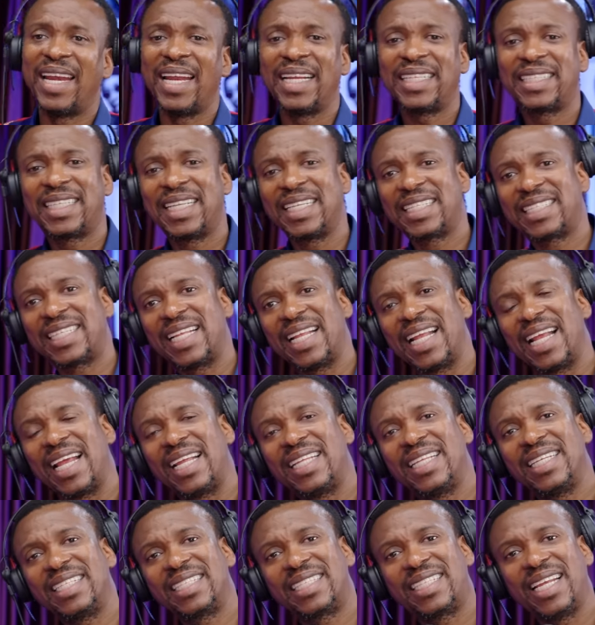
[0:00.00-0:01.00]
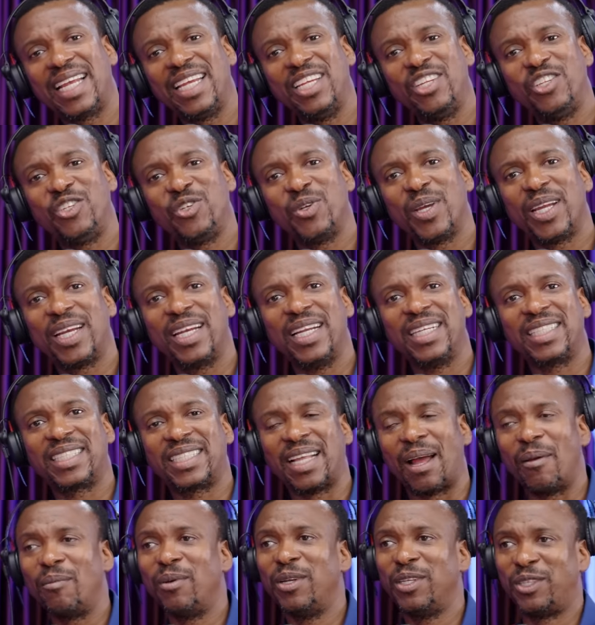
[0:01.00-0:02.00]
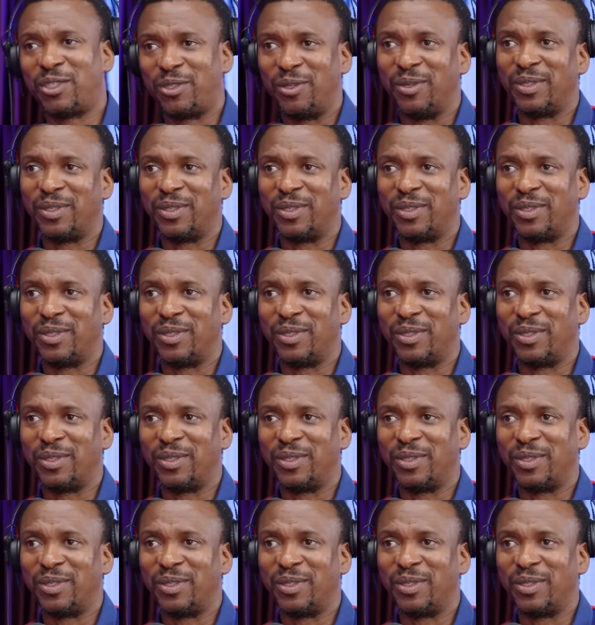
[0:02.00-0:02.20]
at this stage, you had established